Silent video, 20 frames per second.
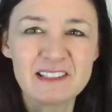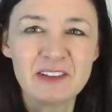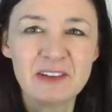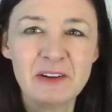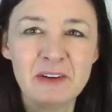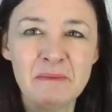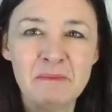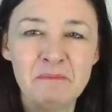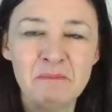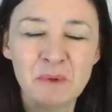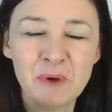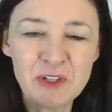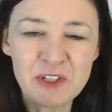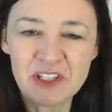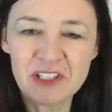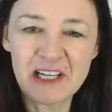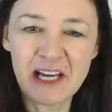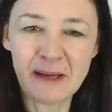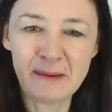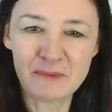sort of
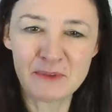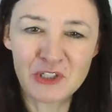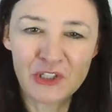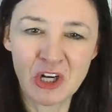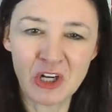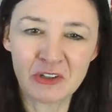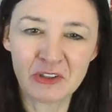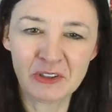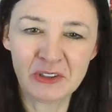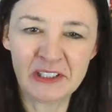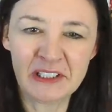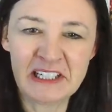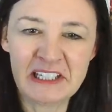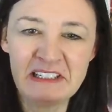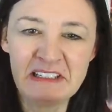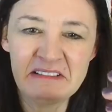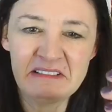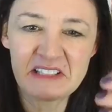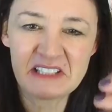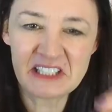mushed up
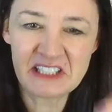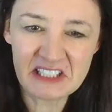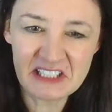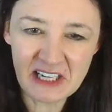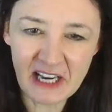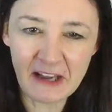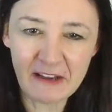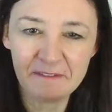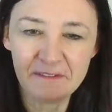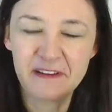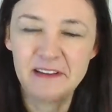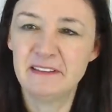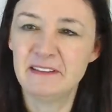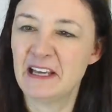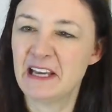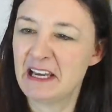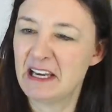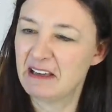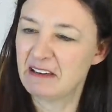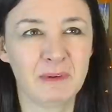chocolatey stuff in
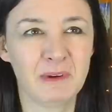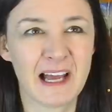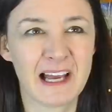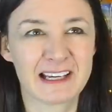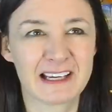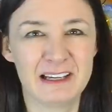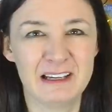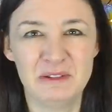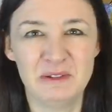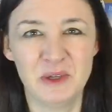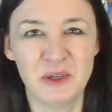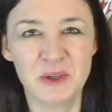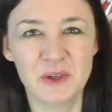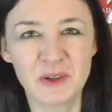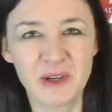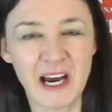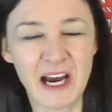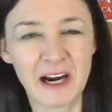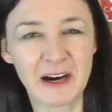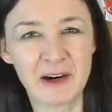there like a
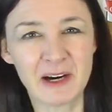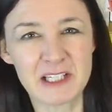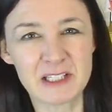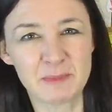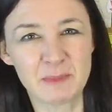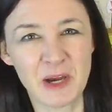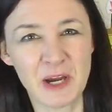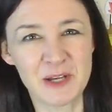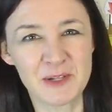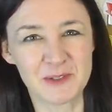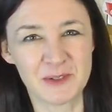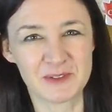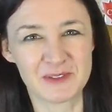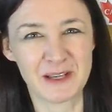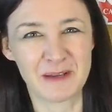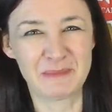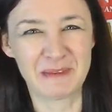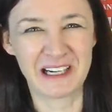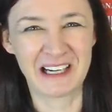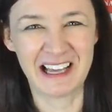nougat I suppose or
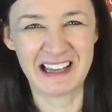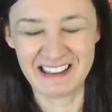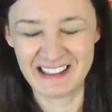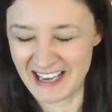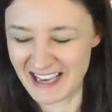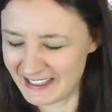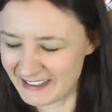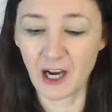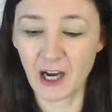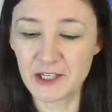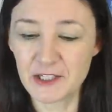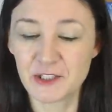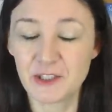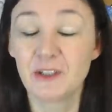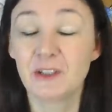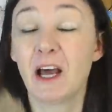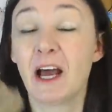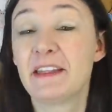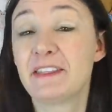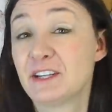something like that. I
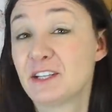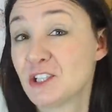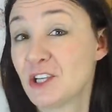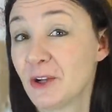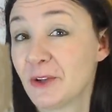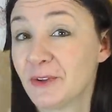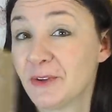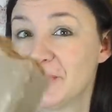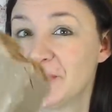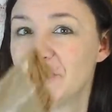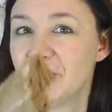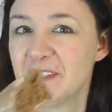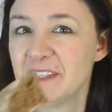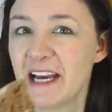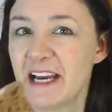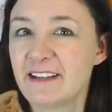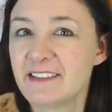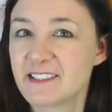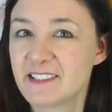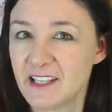do like the chocolate on the
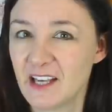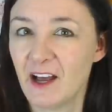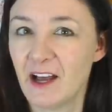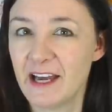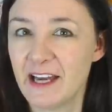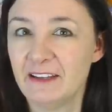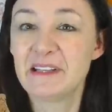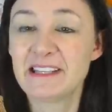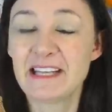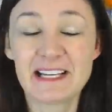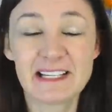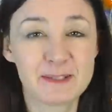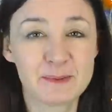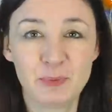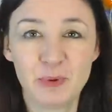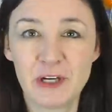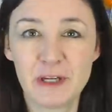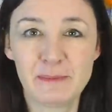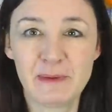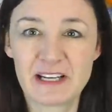outside but that's
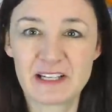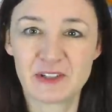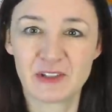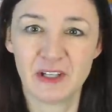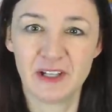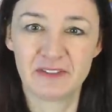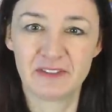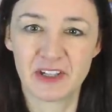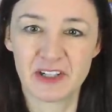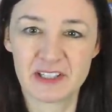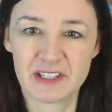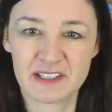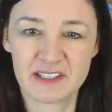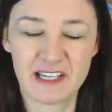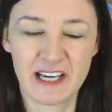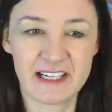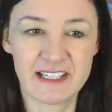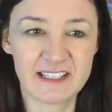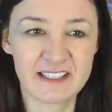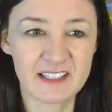pretty much all I've got to
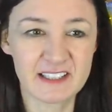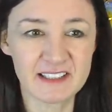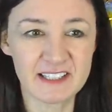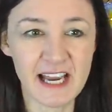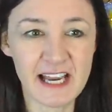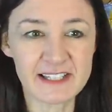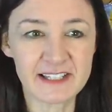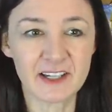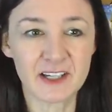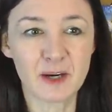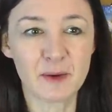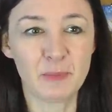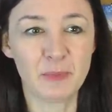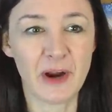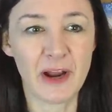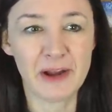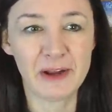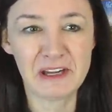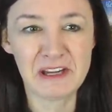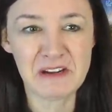say. Does it taste like a
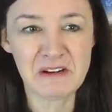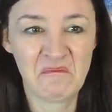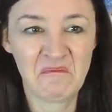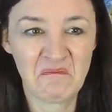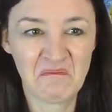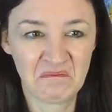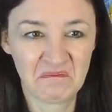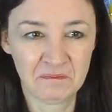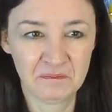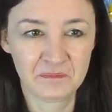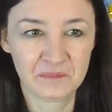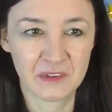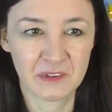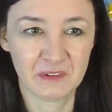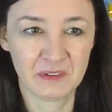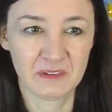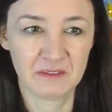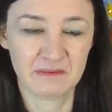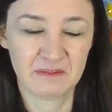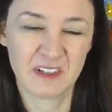brownie? The,
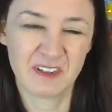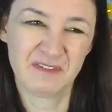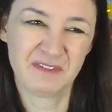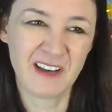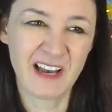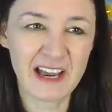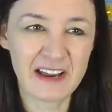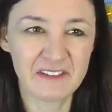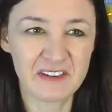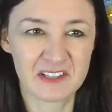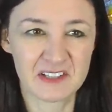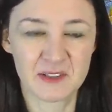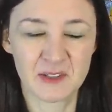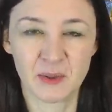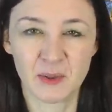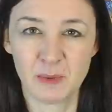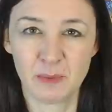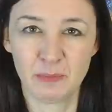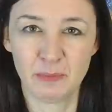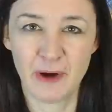the, the flavour's
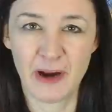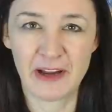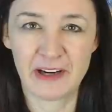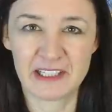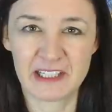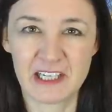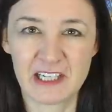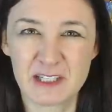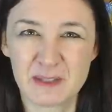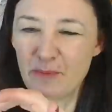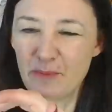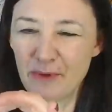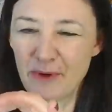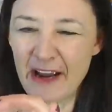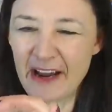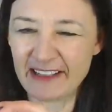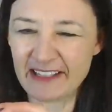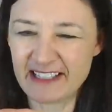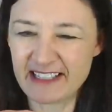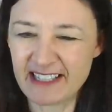sort of brownie-ish.
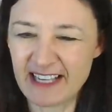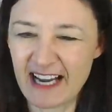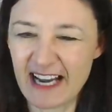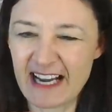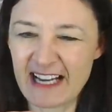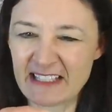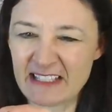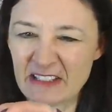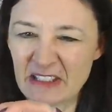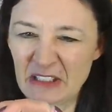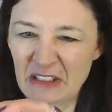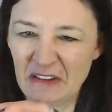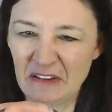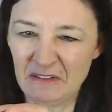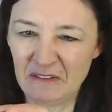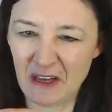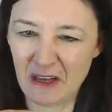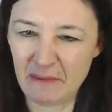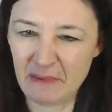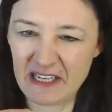Brownies are sort
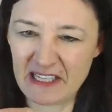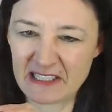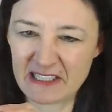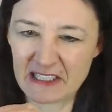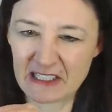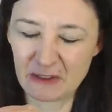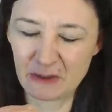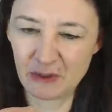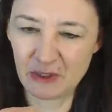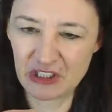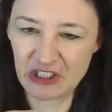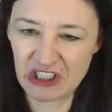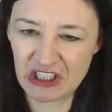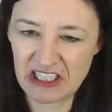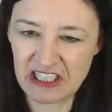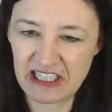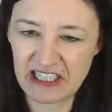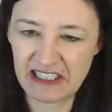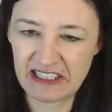of a bit squishy